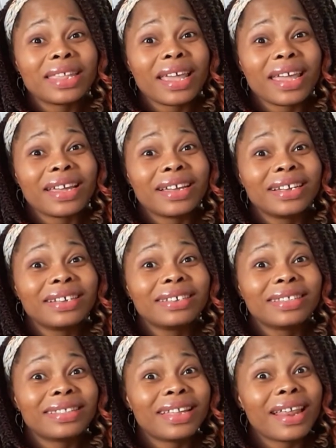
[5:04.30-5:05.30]
there
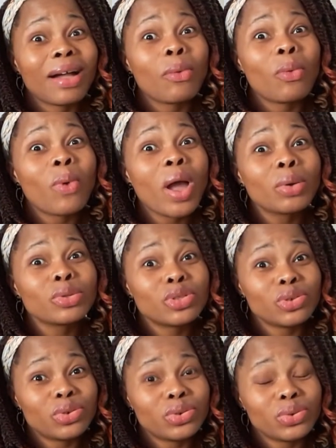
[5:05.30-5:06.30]
that are
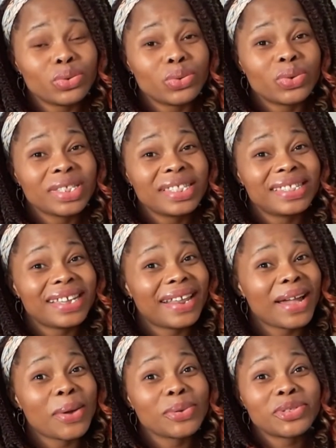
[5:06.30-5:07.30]
well-to-do that
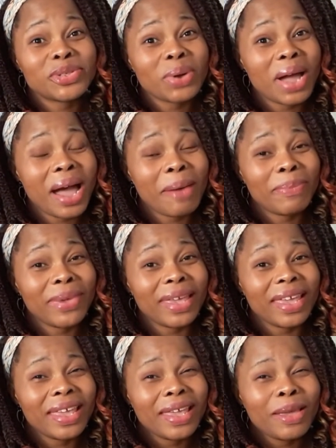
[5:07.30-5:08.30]
are also happy
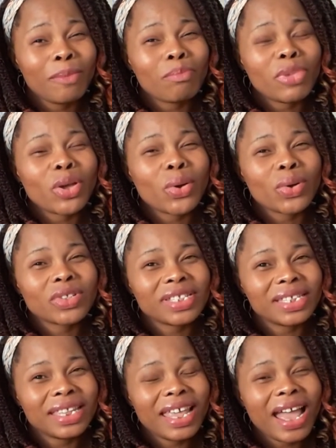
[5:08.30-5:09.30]

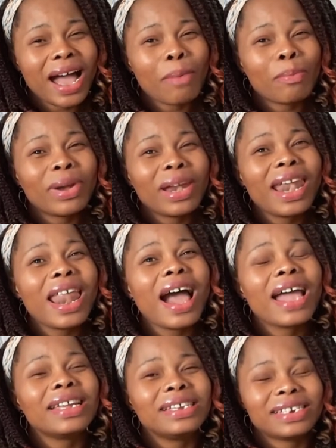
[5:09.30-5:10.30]
because they
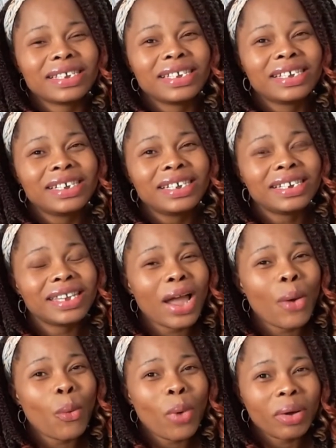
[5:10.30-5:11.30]
applied their
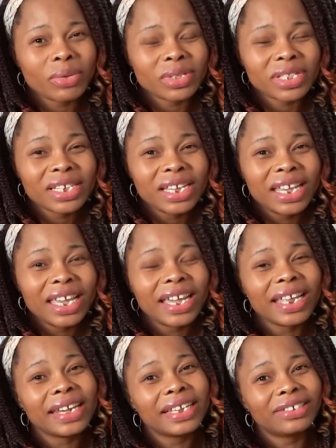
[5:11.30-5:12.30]
wealth
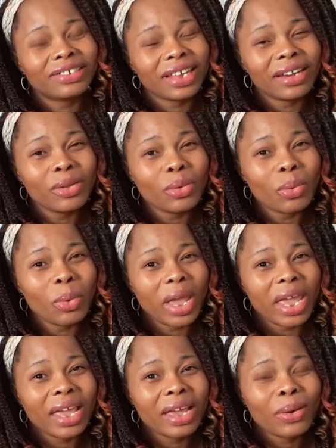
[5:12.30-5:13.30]
in a genuine way,
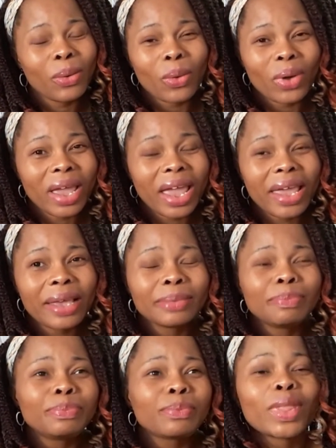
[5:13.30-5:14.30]
okay?
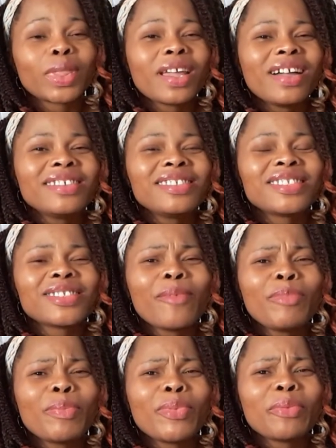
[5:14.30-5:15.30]

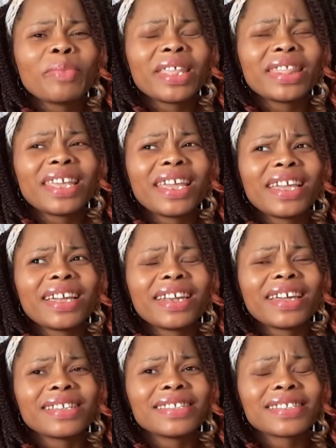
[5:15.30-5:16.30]
Some people may think
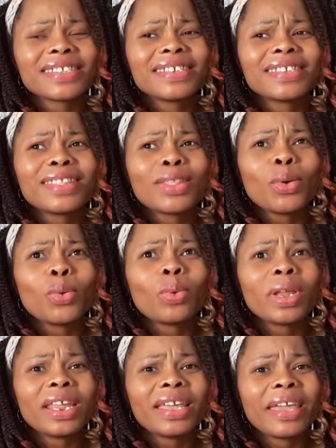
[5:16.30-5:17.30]
that
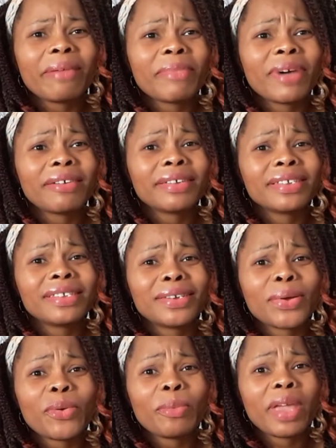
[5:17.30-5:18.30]
when they get married, they
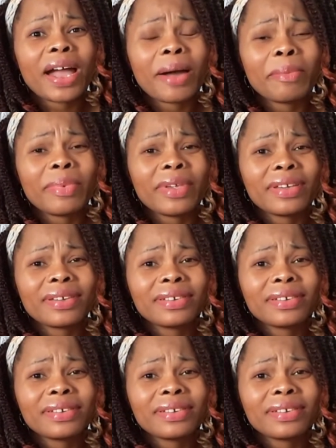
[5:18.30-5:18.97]
will be happy.